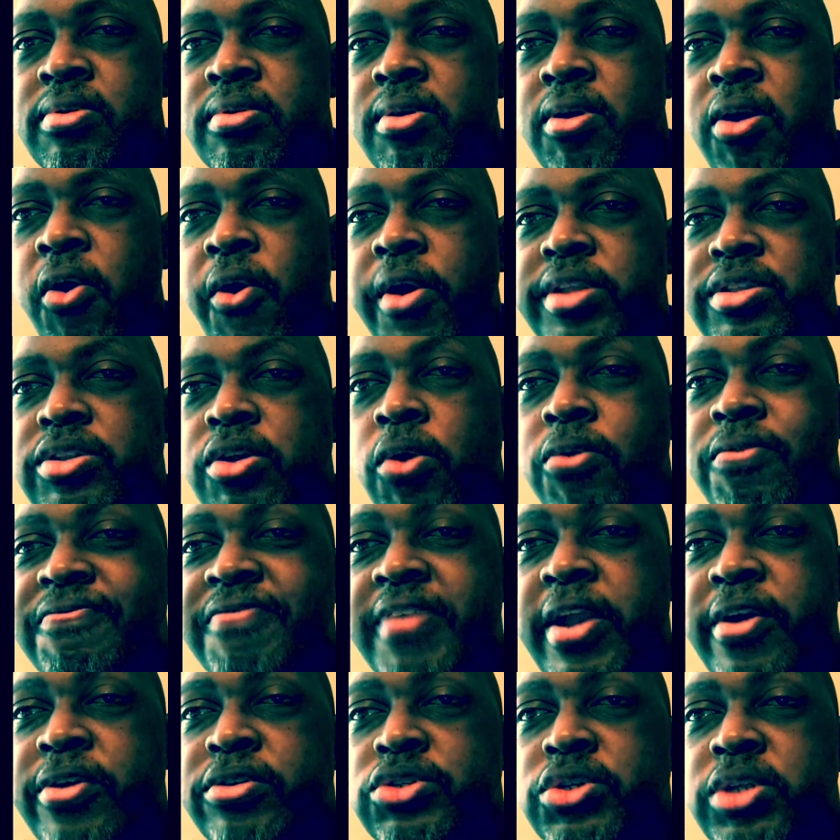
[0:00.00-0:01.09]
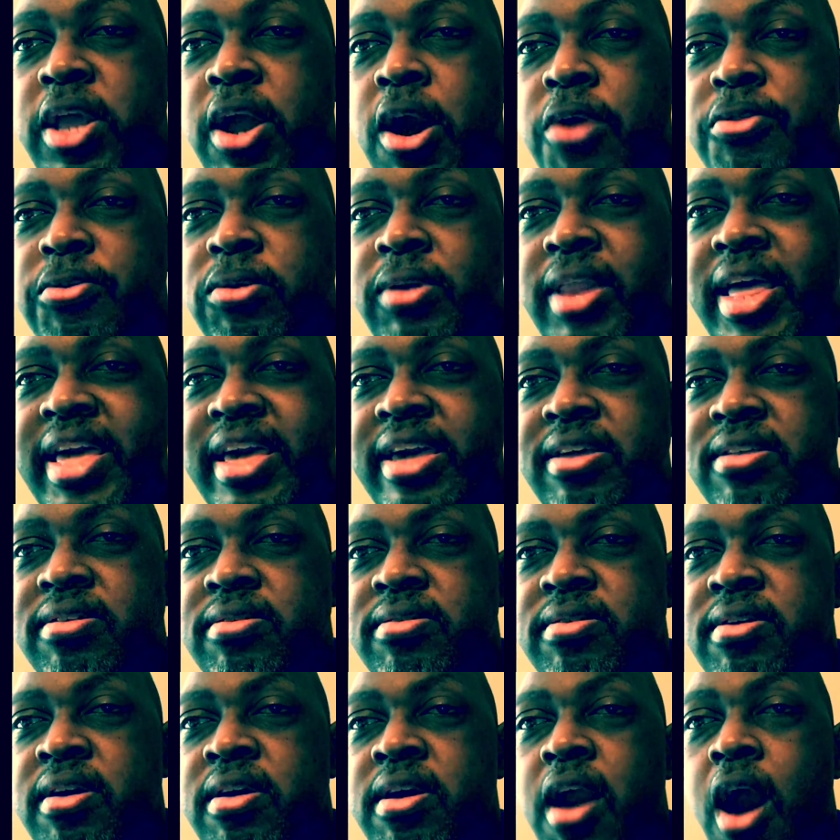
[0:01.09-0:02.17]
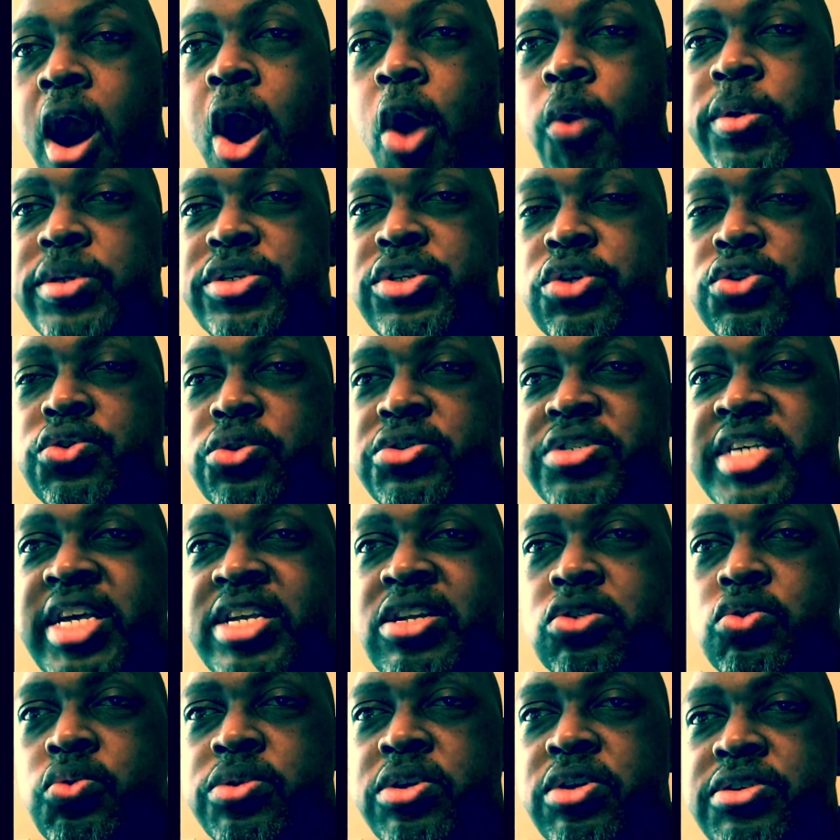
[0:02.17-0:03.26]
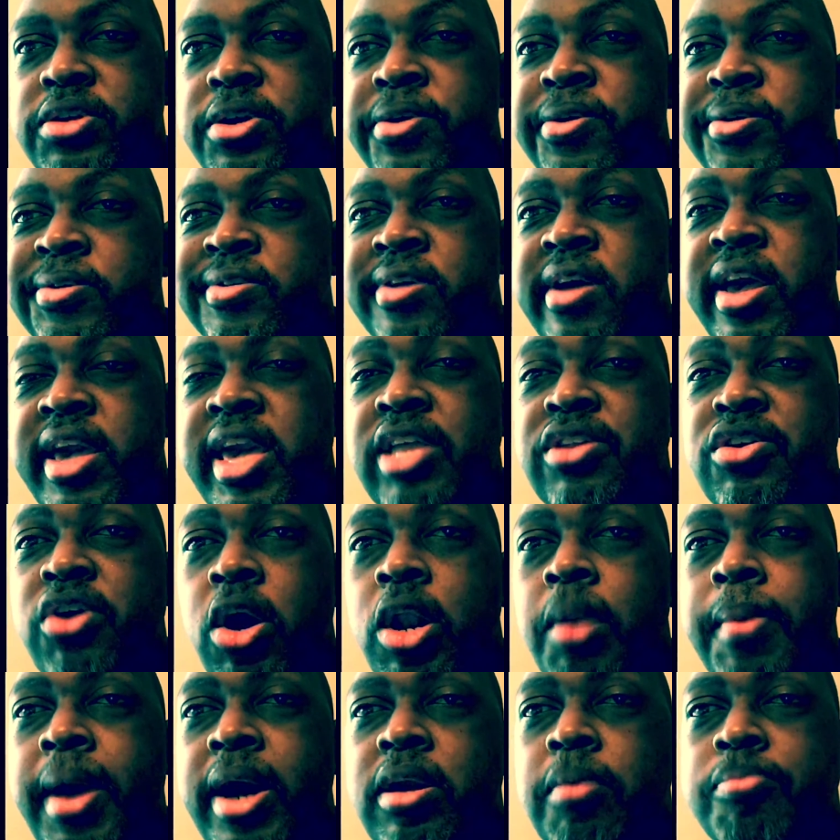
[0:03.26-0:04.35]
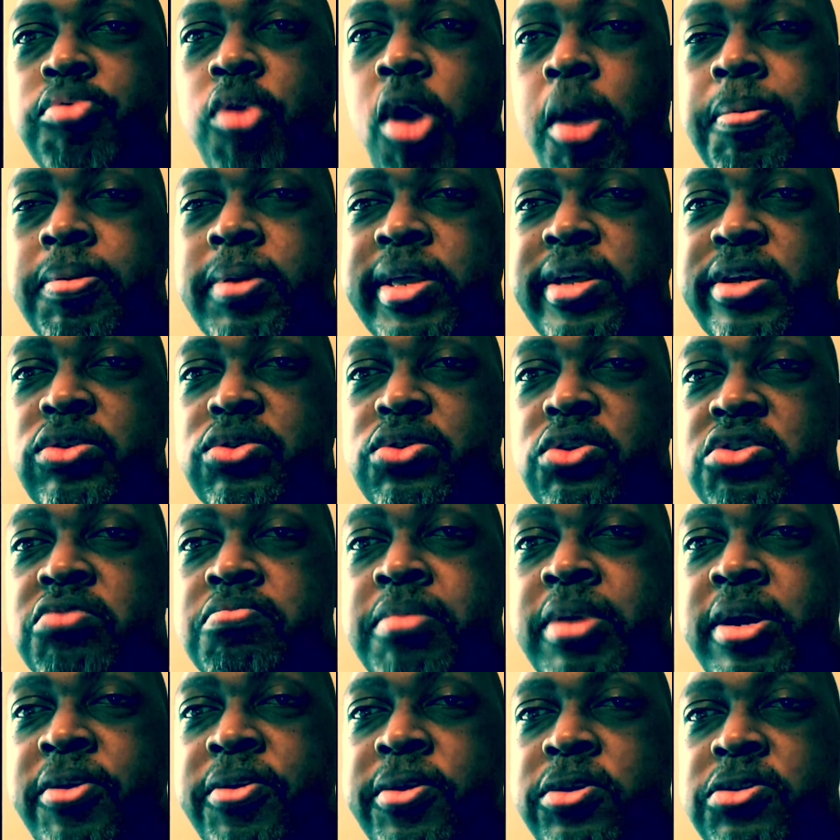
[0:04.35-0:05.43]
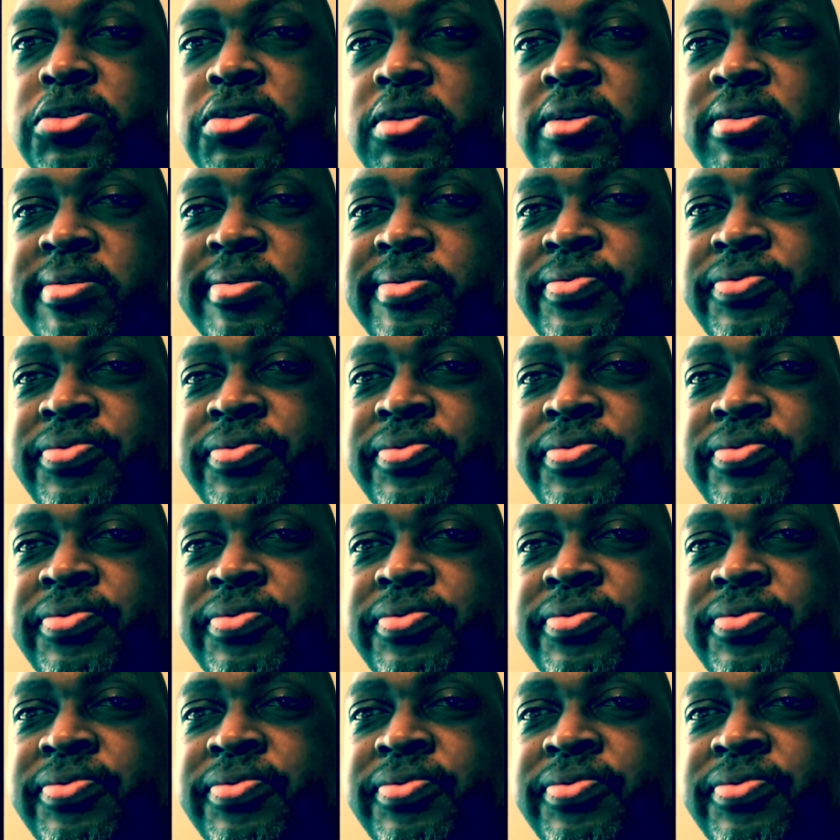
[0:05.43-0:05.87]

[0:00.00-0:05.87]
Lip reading: All right, don't veer into the other lane. Always use your signals when you turn. He taught him how to properly use his mirrors.